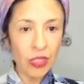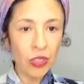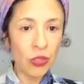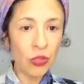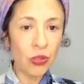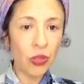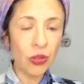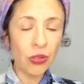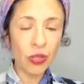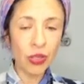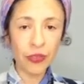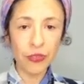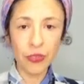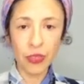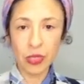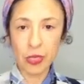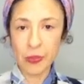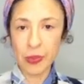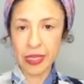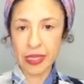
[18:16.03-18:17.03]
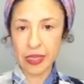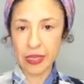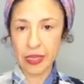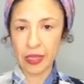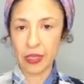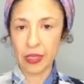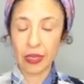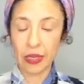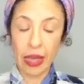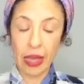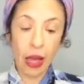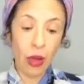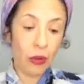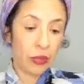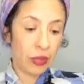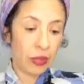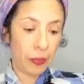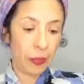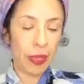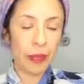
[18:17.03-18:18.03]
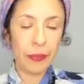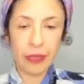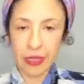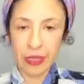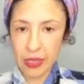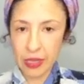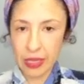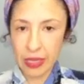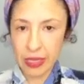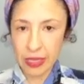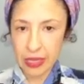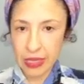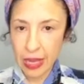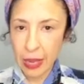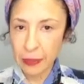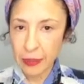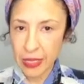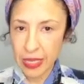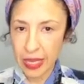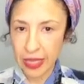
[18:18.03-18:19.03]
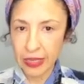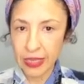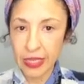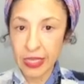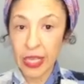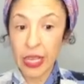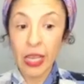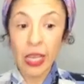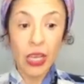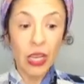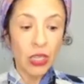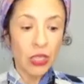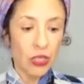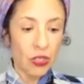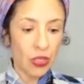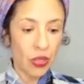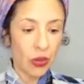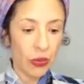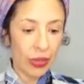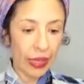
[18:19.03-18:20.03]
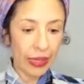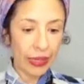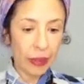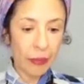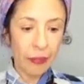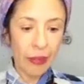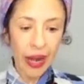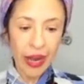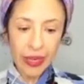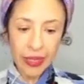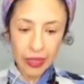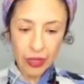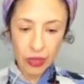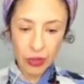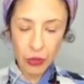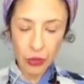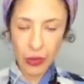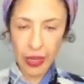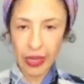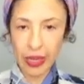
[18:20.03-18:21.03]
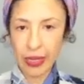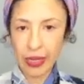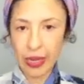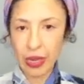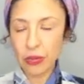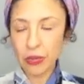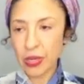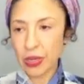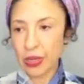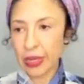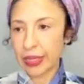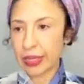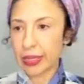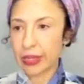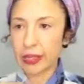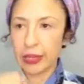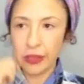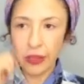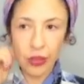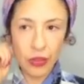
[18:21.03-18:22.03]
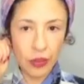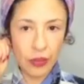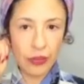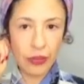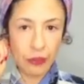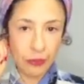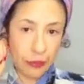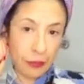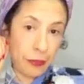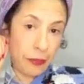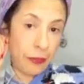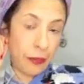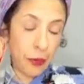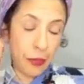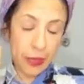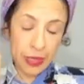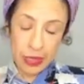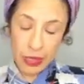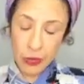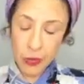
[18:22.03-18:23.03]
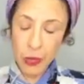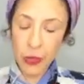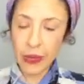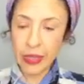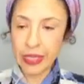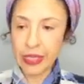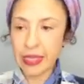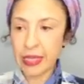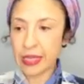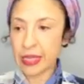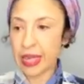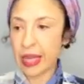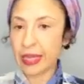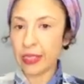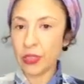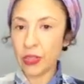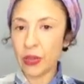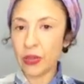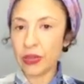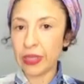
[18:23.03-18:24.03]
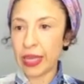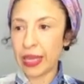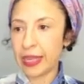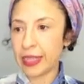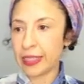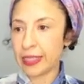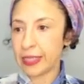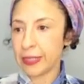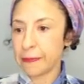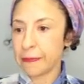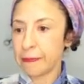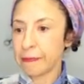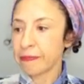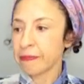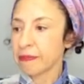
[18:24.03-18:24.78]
You don't know if those pieces are going to, how the public is going to accept that. So in a marketing way, and also, like, you know, from experience, I know that